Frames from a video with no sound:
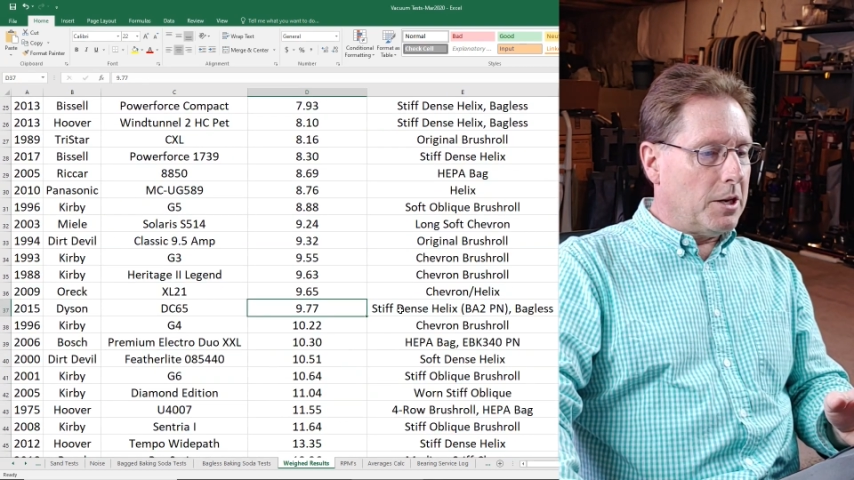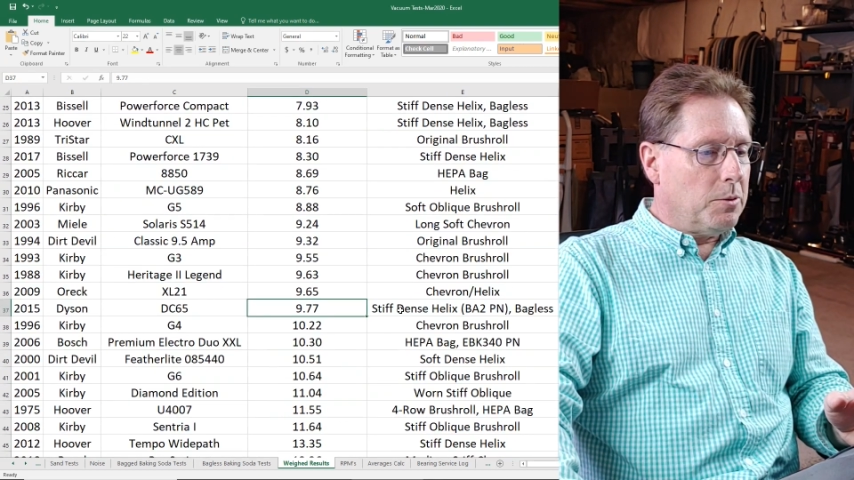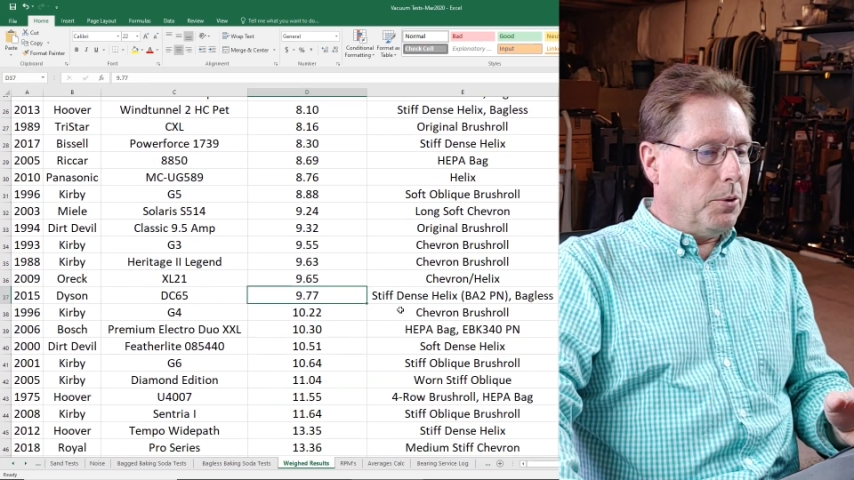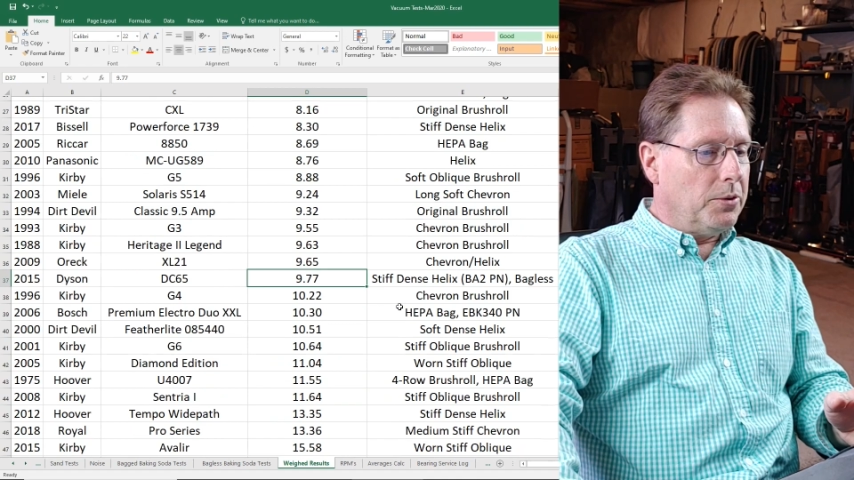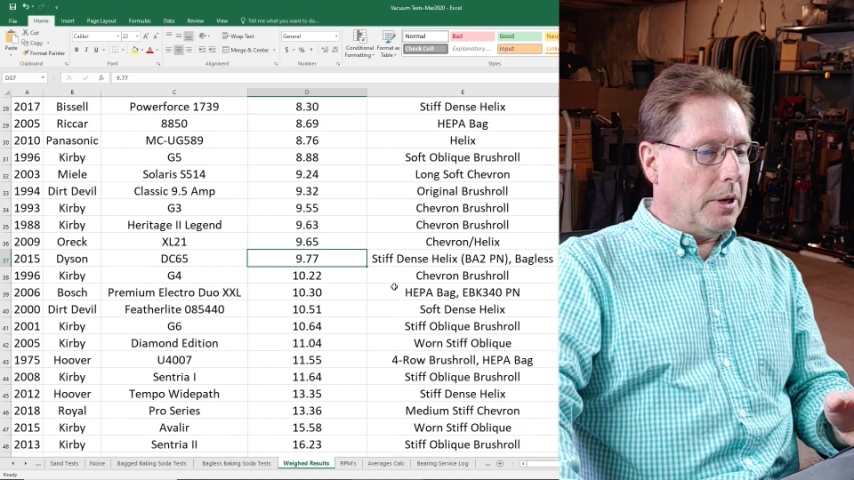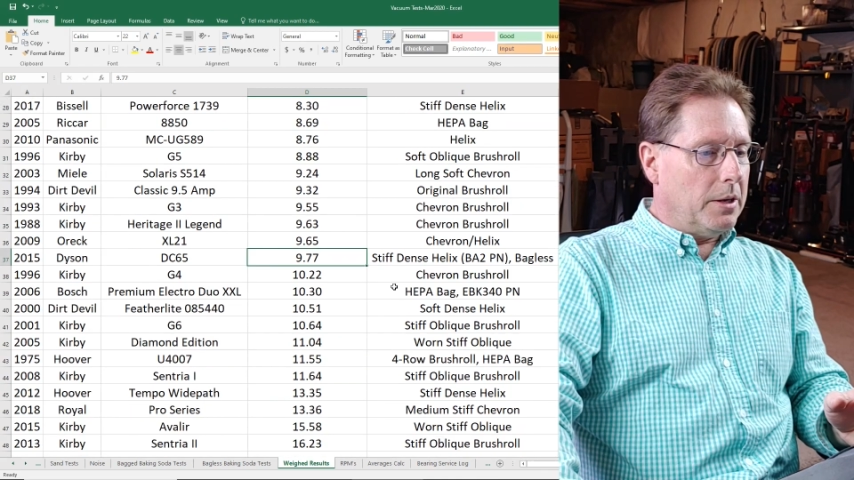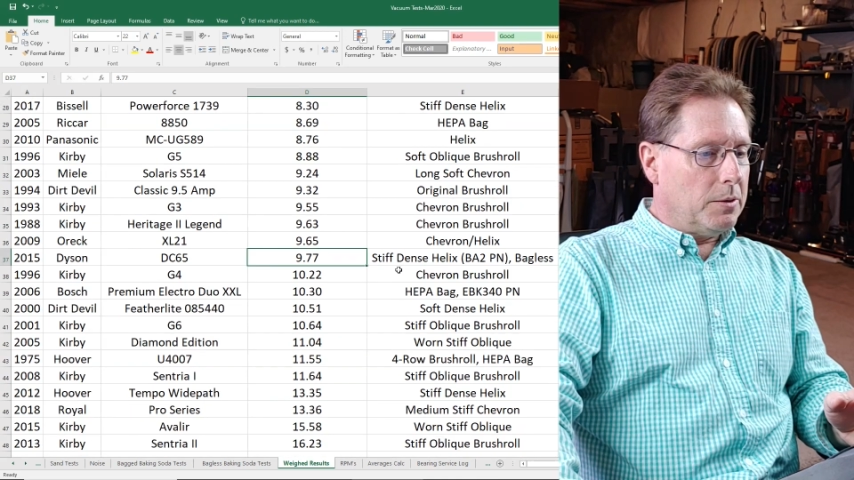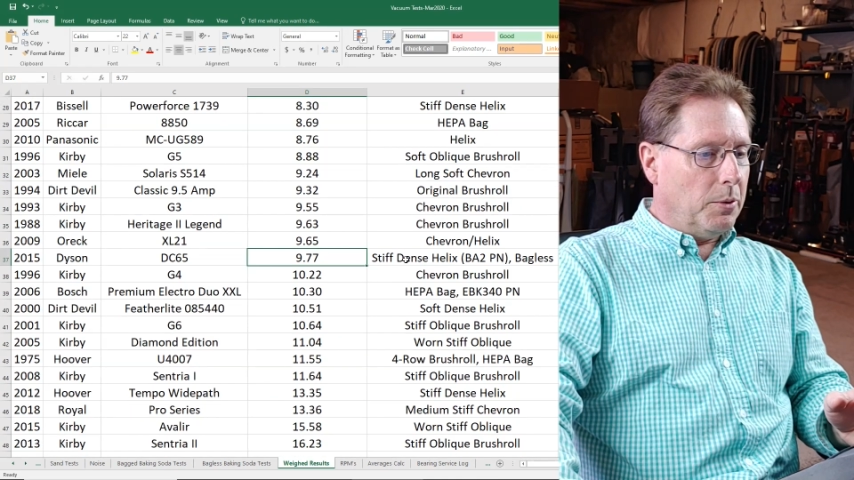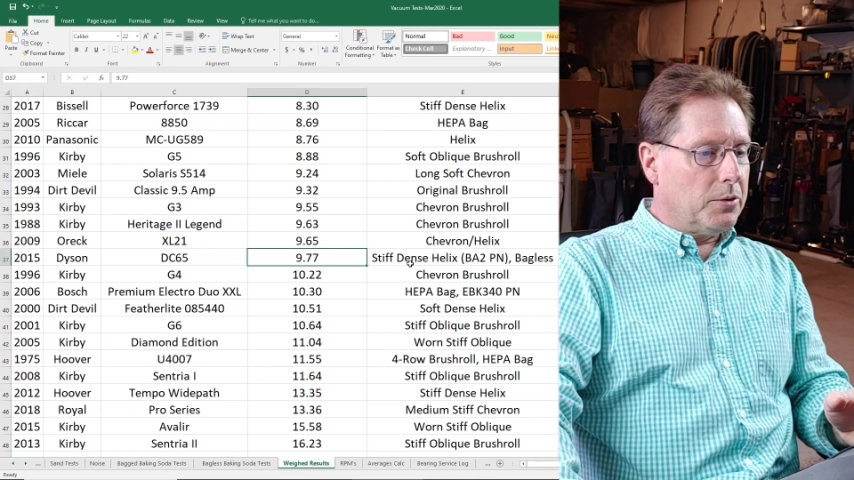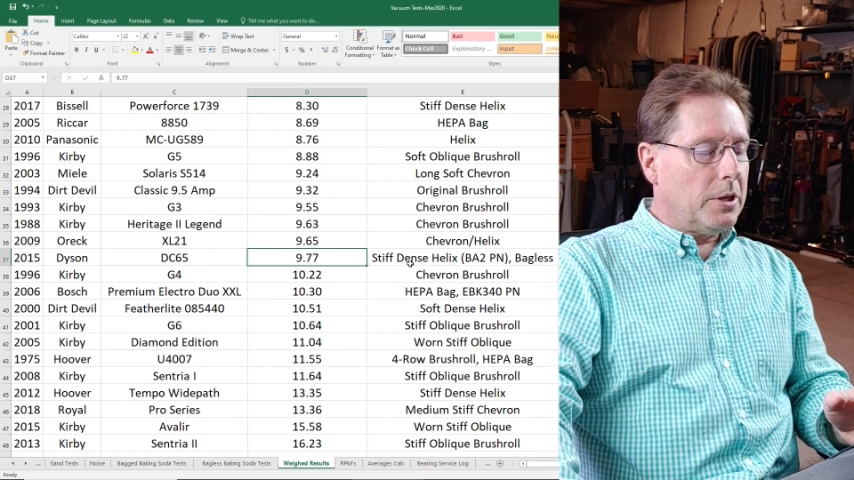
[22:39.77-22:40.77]

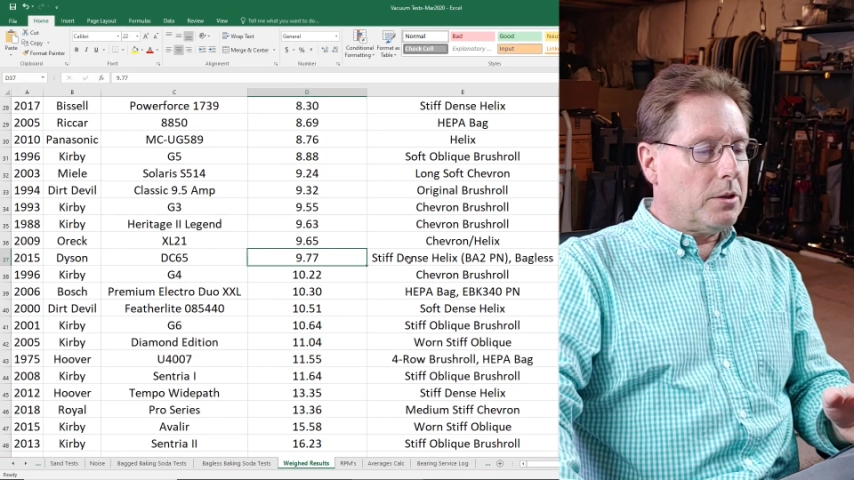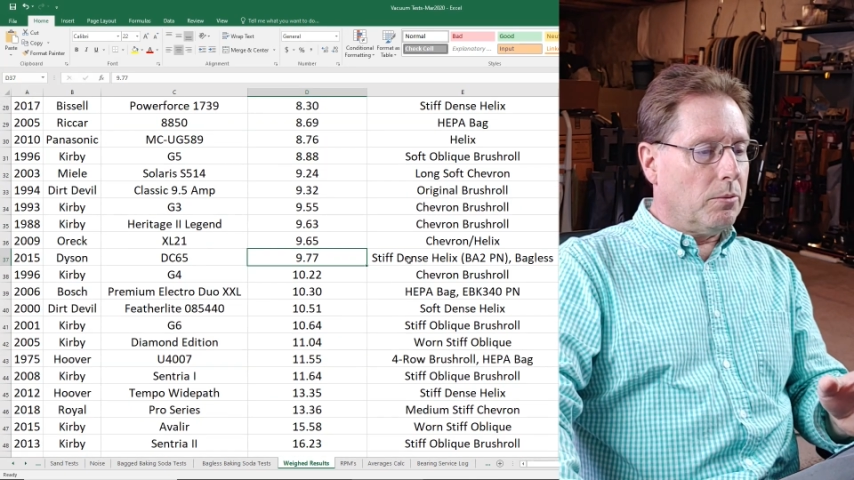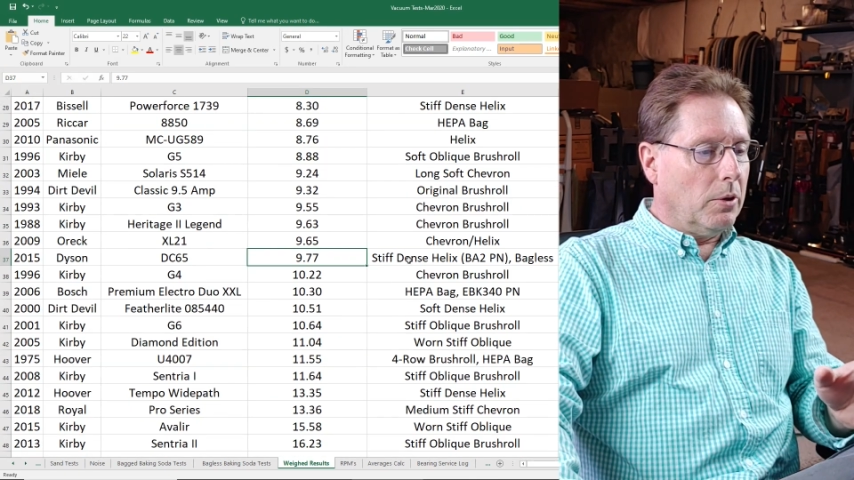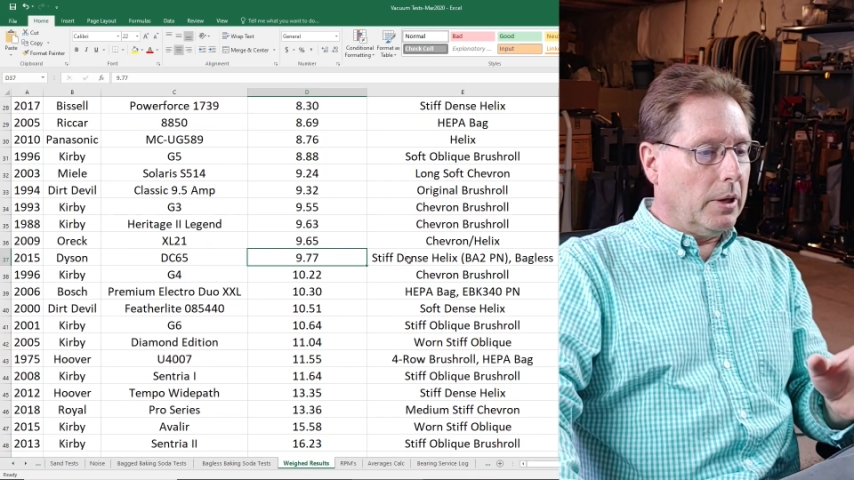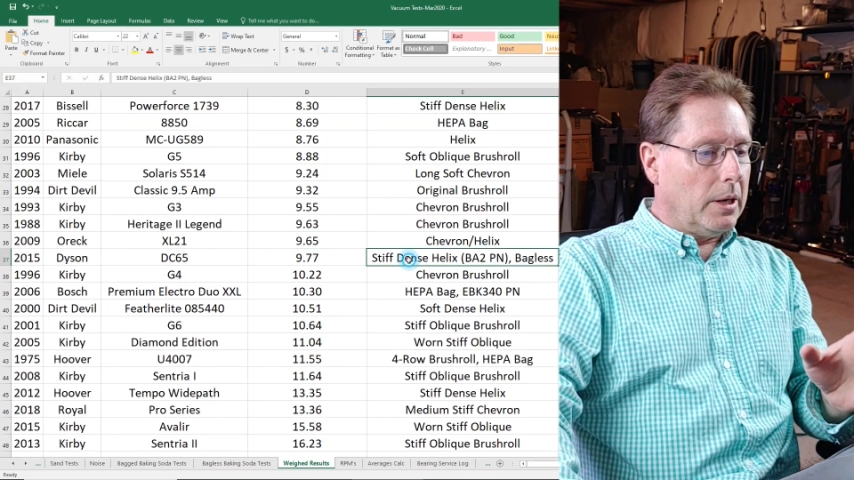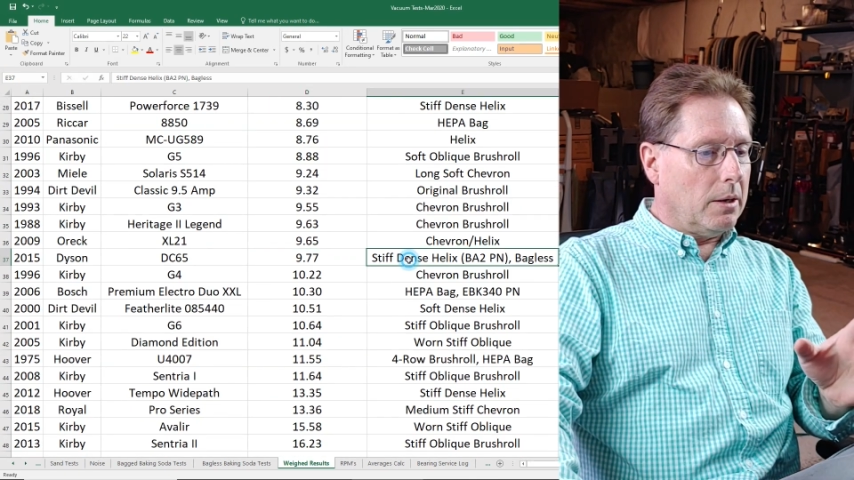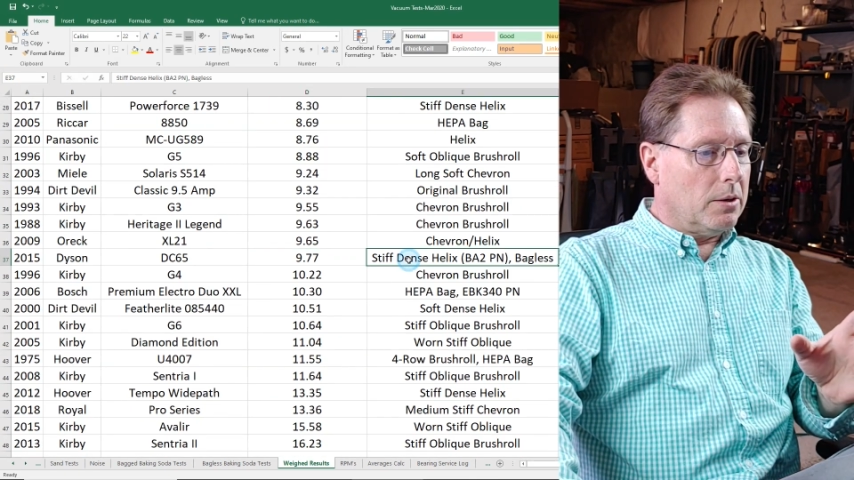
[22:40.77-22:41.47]
suppose I should really